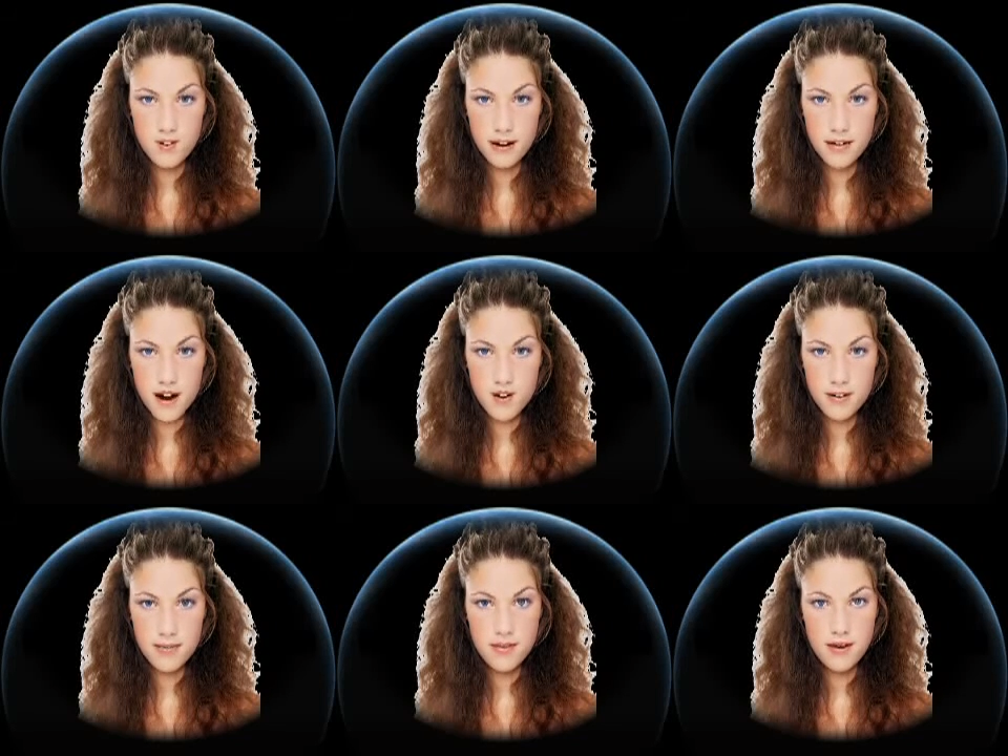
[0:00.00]
We are
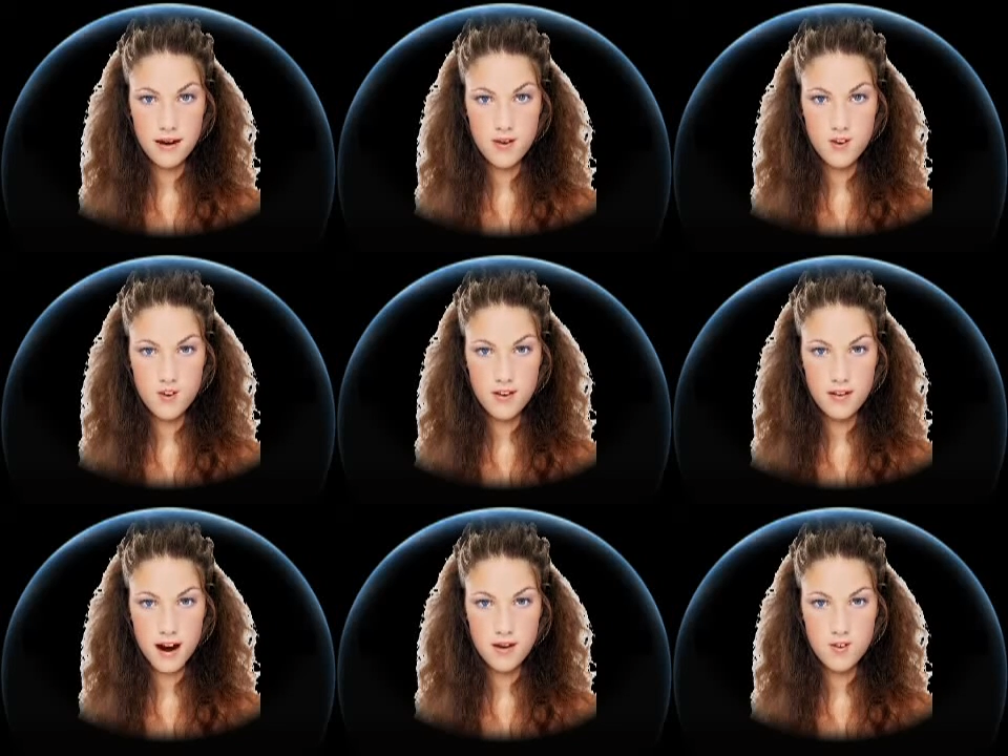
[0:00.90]
told that human
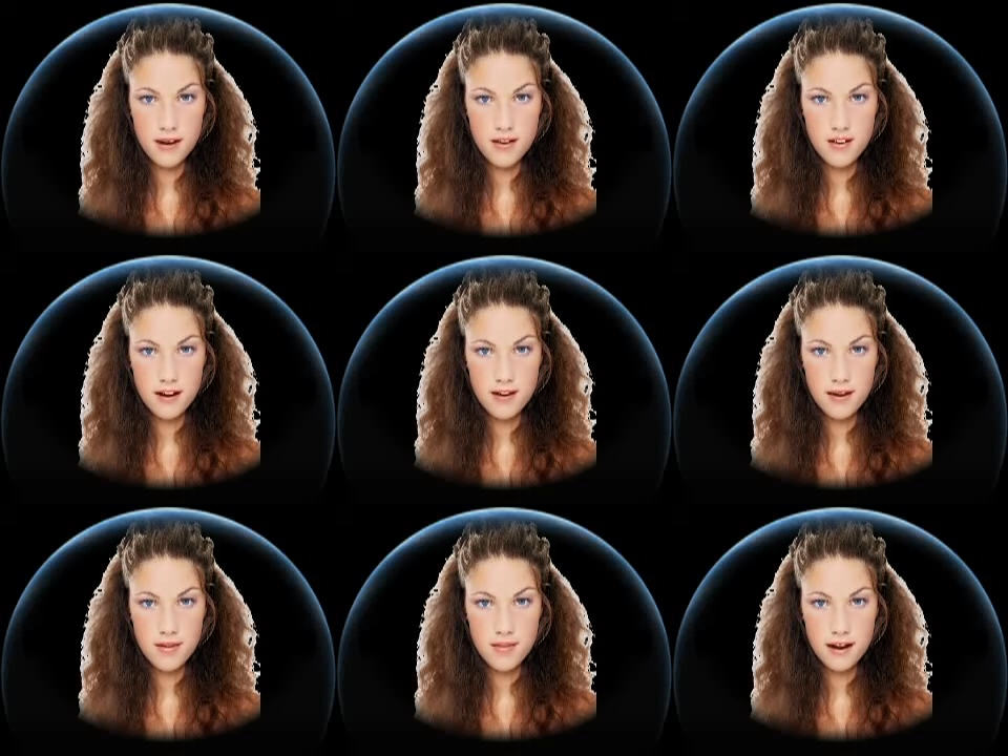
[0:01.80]
conscience is
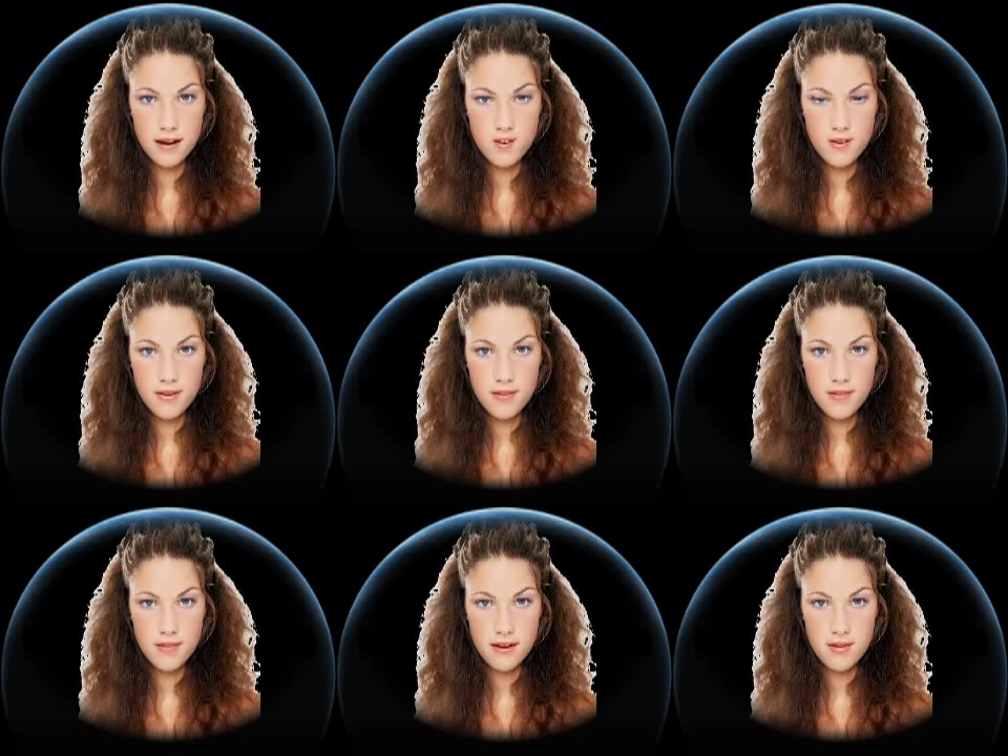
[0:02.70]
highly valued,
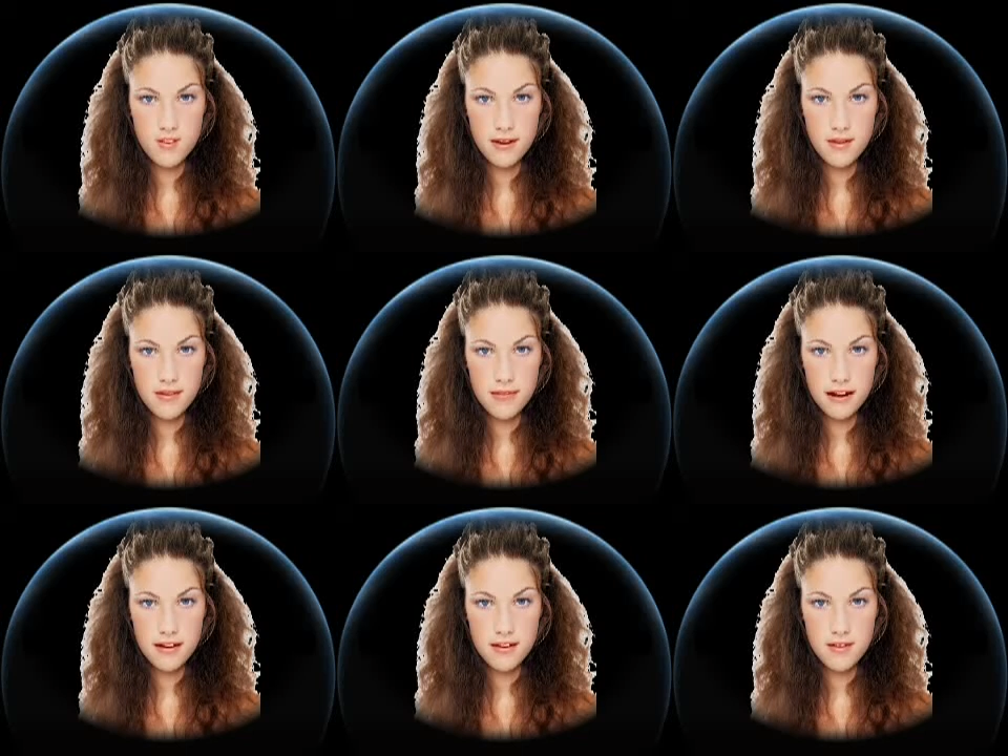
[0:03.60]
though perhaps
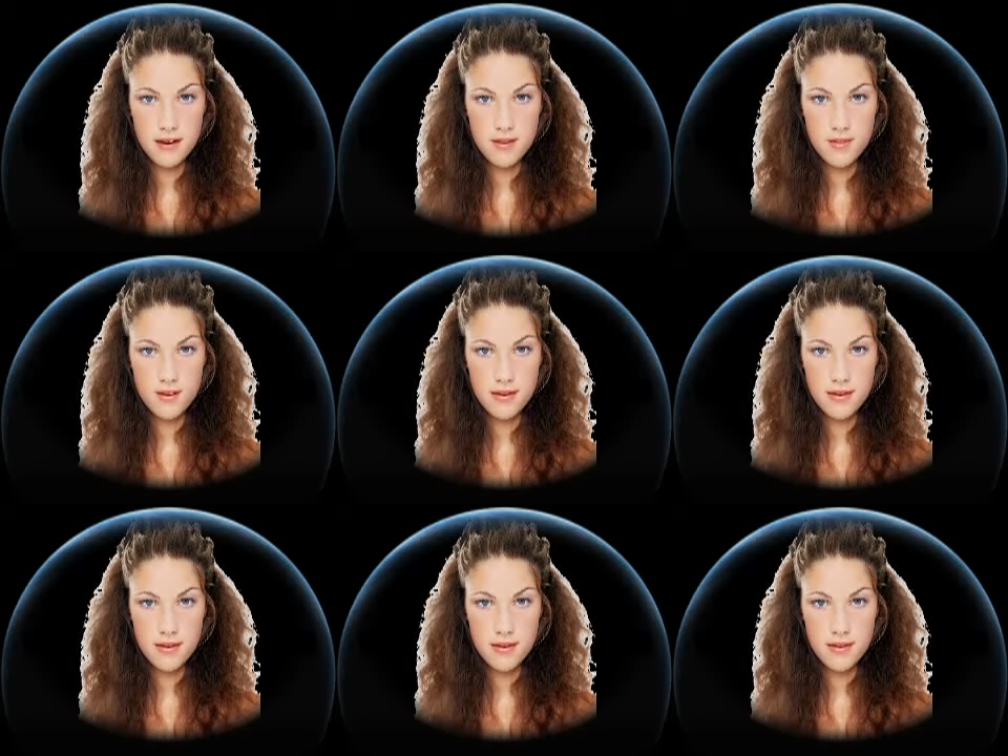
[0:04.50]
rarely
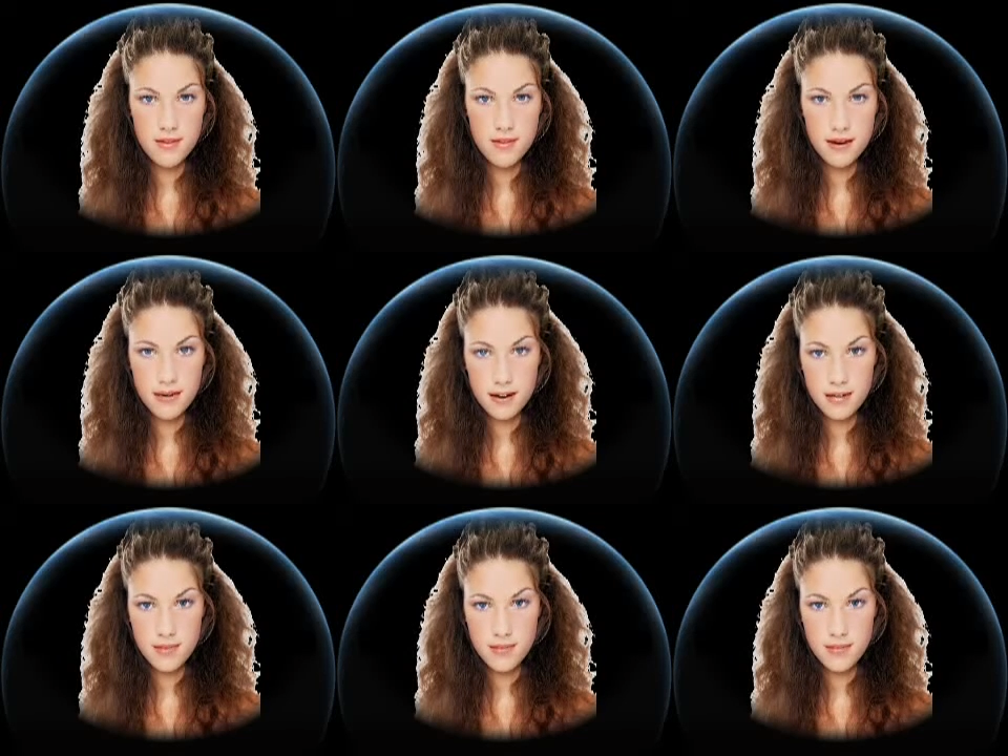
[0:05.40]
practiced. It is
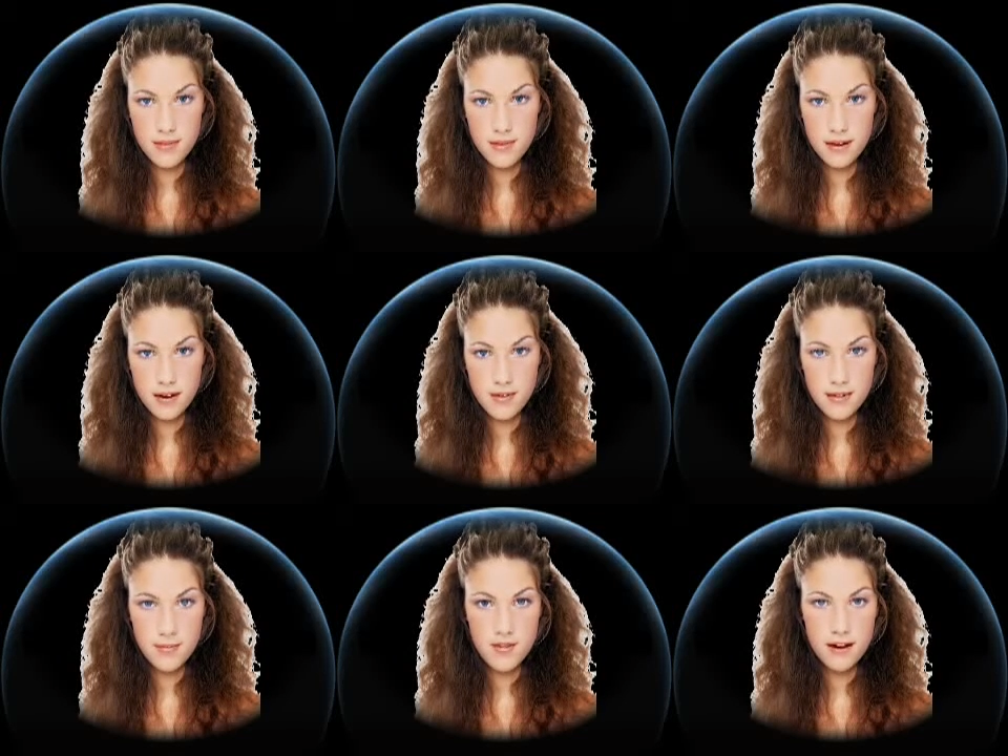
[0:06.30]
this that we are
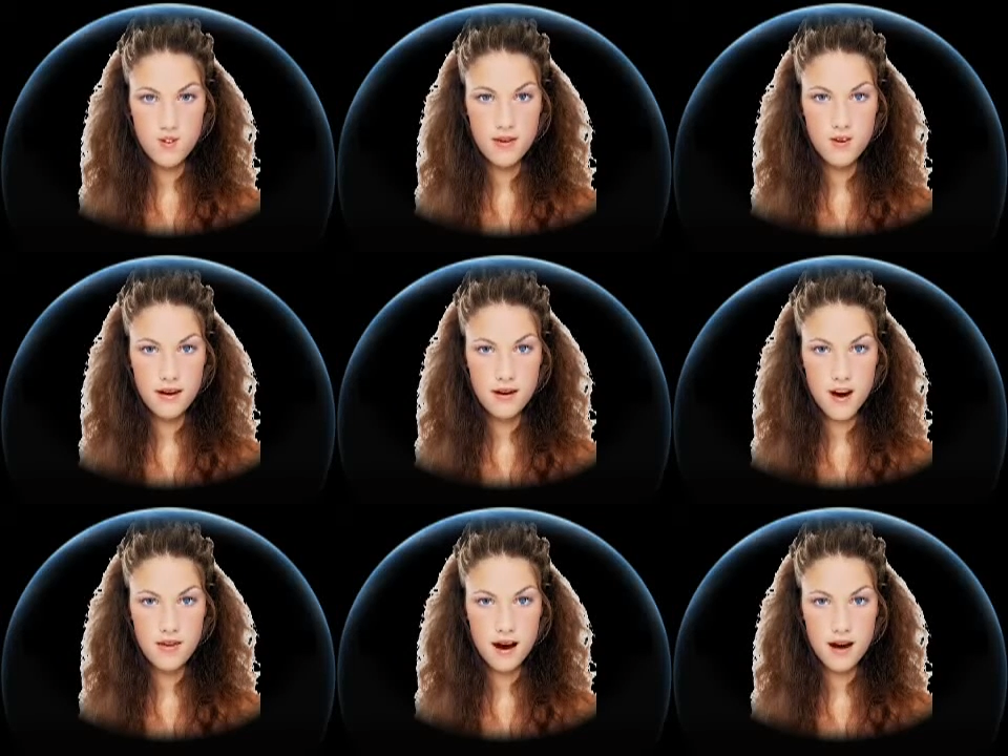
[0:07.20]
speaking of when we
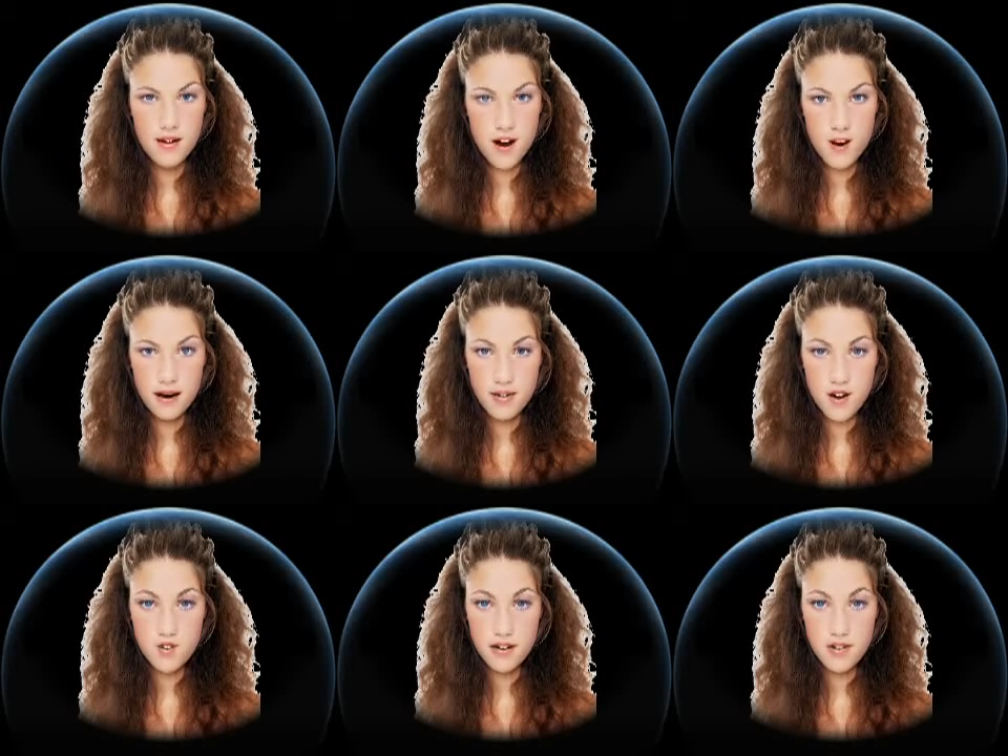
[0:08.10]
talk about the way of
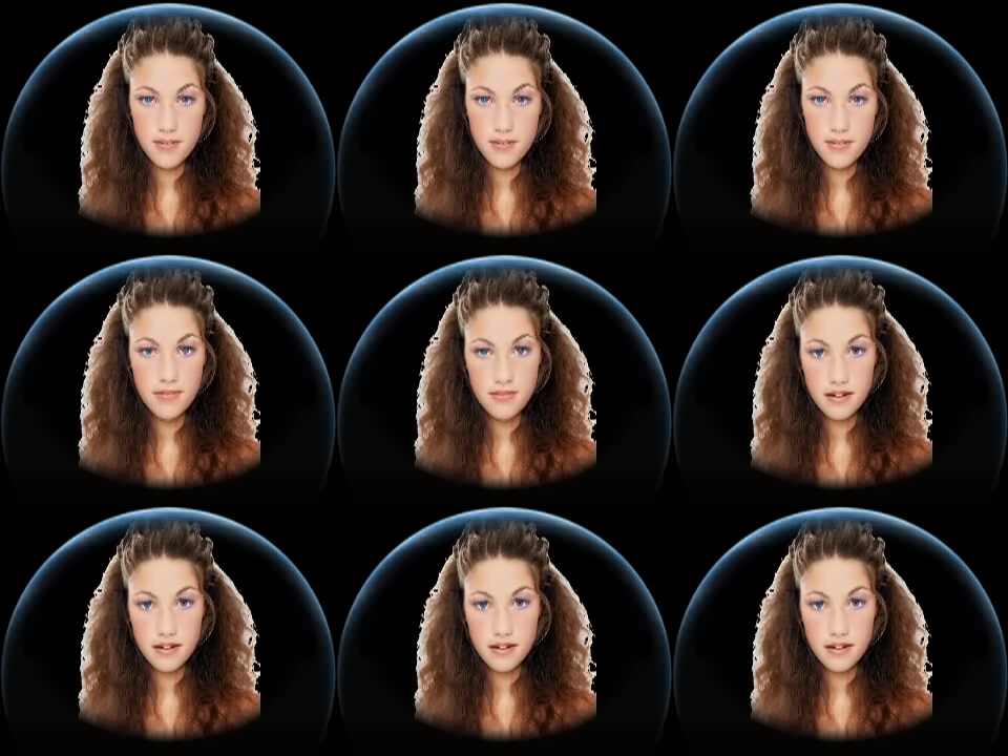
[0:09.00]
knowledge.